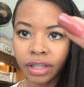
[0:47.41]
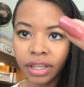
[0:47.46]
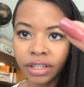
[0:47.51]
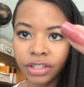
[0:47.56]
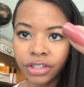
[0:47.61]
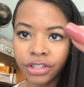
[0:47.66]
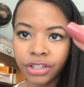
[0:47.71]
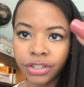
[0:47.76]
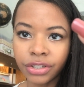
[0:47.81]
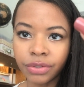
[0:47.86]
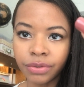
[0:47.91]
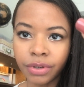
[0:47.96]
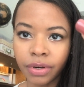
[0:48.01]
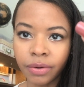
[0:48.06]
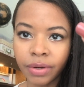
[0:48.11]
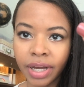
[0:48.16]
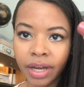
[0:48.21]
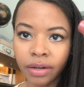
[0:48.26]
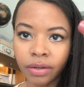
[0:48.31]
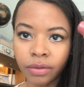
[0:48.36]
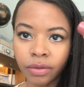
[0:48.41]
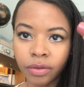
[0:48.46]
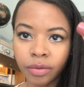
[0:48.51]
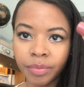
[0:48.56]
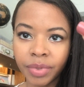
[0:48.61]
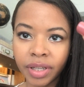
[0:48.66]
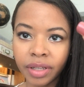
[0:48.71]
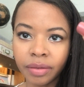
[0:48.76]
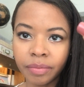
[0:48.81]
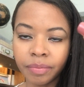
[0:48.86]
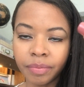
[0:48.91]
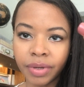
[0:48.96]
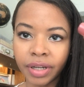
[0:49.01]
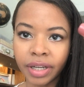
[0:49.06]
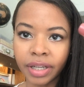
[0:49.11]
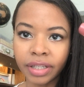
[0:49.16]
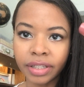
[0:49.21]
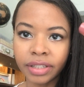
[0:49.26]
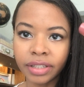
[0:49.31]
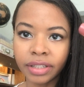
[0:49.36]
it's just grown out a little bit,
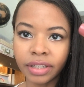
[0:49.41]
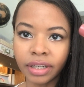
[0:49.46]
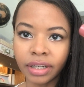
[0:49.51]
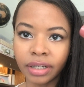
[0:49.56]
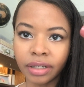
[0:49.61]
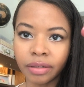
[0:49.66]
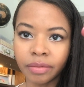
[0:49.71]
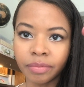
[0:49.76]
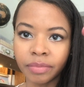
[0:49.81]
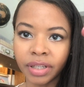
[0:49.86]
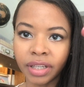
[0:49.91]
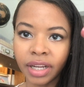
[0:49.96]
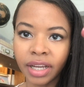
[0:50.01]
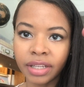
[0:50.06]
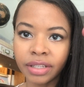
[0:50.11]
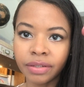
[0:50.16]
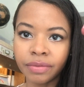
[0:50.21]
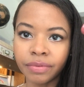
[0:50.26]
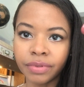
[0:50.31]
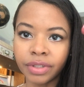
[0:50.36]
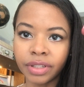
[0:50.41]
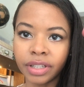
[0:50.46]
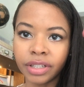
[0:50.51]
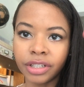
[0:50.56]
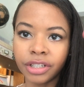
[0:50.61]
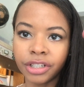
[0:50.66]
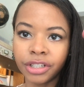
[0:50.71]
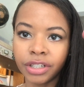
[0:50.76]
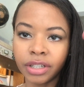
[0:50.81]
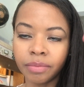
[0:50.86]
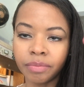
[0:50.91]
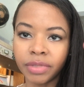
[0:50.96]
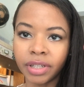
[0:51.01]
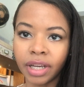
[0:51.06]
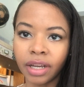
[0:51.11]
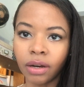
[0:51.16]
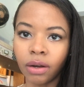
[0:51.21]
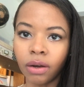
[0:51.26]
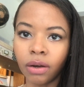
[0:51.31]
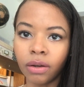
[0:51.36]
but it hasn't really chipped
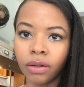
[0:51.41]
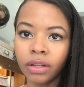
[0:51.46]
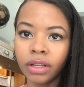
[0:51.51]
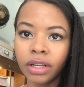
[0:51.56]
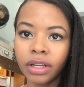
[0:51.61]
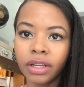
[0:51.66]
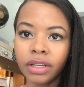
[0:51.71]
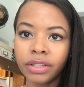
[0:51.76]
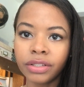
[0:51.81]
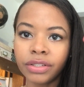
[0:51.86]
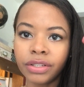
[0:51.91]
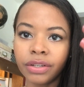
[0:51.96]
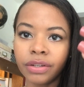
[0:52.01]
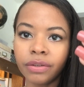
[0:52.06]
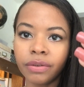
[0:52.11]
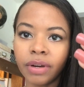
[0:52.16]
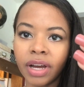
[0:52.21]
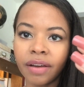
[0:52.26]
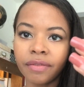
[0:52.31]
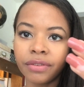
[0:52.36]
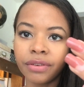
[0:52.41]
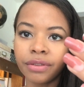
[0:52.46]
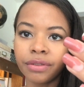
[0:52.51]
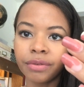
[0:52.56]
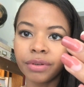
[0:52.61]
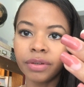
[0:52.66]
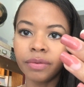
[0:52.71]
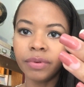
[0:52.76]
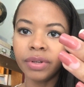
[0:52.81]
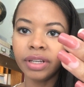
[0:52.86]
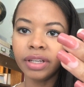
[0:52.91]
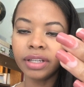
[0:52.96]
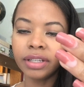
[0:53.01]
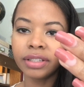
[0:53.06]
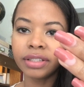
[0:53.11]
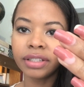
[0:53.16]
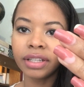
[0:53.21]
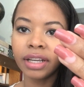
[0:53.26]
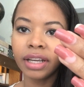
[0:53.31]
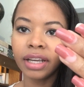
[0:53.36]
at all. So after 3
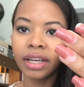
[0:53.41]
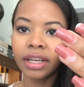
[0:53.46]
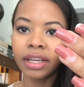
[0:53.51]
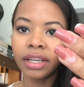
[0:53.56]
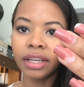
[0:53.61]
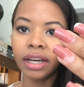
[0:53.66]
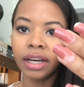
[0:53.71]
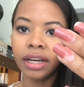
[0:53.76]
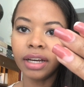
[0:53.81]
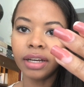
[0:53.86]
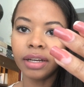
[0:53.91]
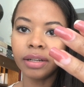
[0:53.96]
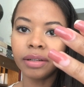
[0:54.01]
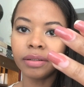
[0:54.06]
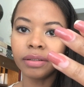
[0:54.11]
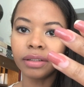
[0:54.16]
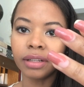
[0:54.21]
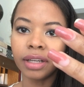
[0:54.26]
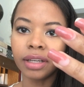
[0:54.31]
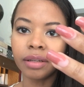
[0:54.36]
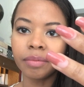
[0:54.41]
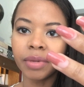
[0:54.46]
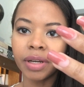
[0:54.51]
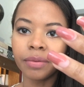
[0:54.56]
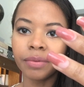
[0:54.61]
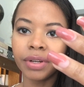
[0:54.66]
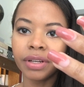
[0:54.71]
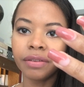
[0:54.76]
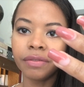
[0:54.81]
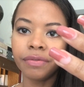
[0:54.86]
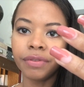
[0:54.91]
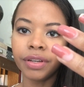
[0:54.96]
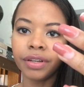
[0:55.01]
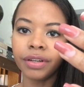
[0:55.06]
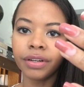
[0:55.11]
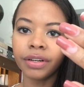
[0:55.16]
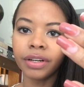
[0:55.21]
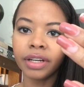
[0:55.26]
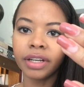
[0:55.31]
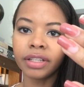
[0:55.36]
weeks, like my ring
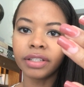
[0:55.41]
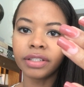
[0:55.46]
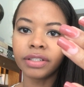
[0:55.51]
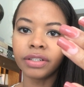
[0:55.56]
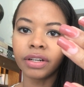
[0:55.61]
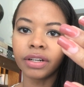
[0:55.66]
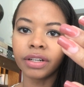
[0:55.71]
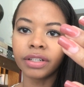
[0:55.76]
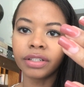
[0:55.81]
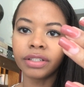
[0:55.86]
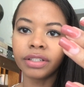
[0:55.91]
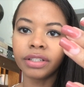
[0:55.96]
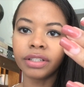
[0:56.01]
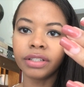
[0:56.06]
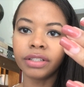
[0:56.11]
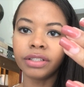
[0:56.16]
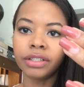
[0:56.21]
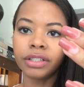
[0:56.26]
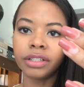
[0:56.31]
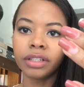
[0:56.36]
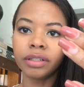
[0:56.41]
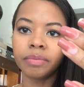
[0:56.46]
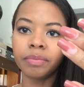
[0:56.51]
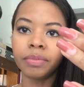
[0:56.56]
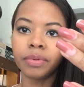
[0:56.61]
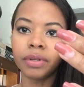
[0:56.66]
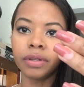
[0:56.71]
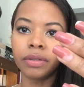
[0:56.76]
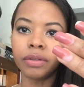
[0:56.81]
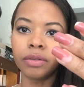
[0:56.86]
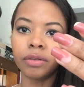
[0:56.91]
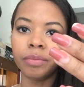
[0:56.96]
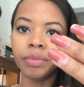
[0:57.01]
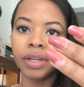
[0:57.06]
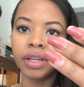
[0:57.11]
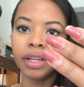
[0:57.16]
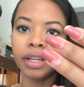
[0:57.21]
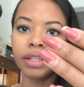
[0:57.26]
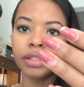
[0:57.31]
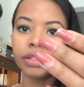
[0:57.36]
finger has started to chip a little
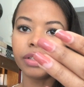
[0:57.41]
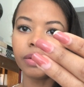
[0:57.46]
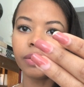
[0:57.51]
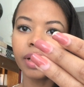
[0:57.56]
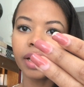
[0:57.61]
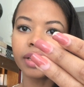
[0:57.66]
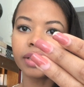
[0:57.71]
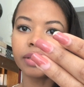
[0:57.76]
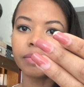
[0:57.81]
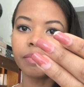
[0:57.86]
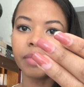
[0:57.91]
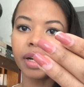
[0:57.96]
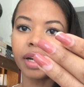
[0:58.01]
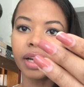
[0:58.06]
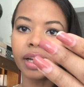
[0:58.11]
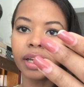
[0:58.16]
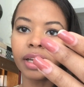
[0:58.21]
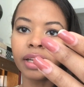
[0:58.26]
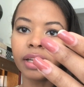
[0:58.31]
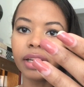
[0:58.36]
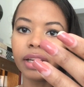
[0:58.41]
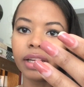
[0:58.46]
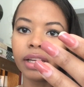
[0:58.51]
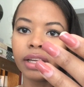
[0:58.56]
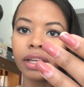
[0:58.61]
bit, and so has my